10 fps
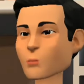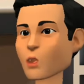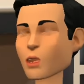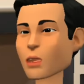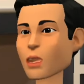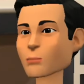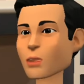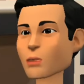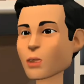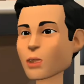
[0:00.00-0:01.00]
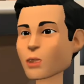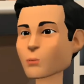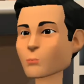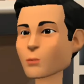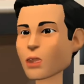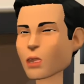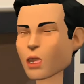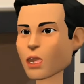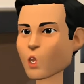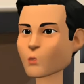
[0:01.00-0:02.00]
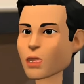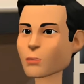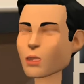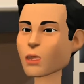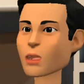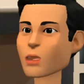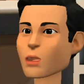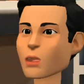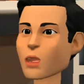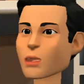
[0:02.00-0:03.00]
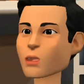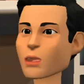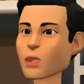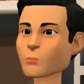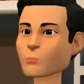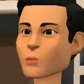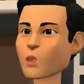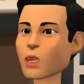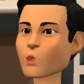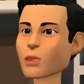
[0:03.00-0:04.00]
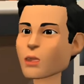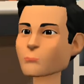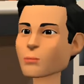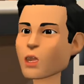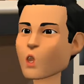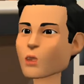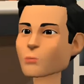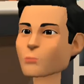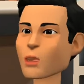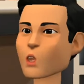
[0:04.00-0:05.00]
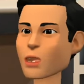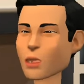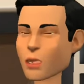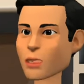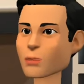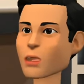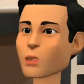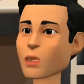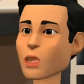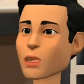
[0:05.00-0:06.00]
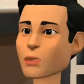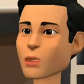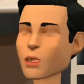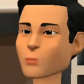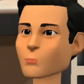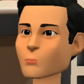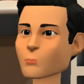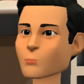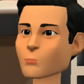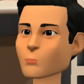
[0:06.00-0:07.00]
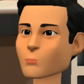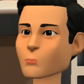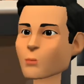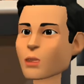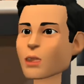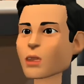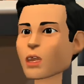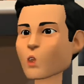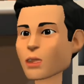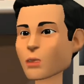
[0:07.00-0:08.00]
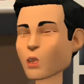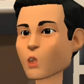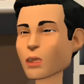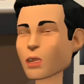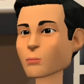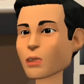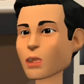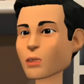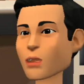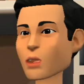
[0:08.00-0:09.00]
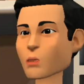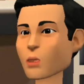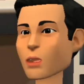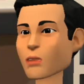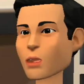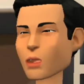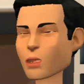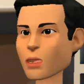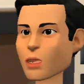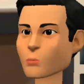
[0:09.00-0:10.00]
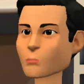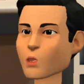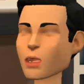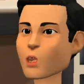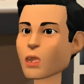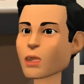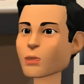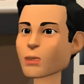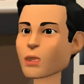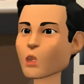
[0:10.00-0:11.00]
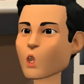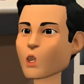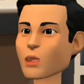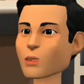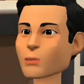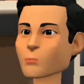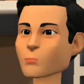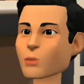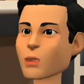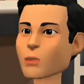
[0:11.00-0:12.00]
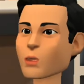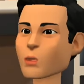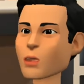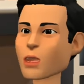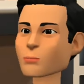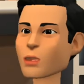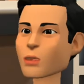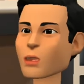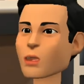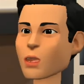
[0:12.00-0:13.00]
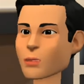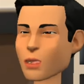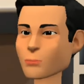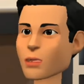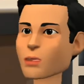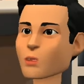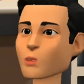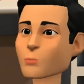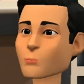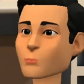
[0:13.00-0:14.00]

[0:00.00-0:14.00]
During the procedure, a thin tube will be gently inserted through your son's mouth into his stomach and intestine. This allows us to take images of the lining of his gut, which will help the doctors in planning the best treatment approach.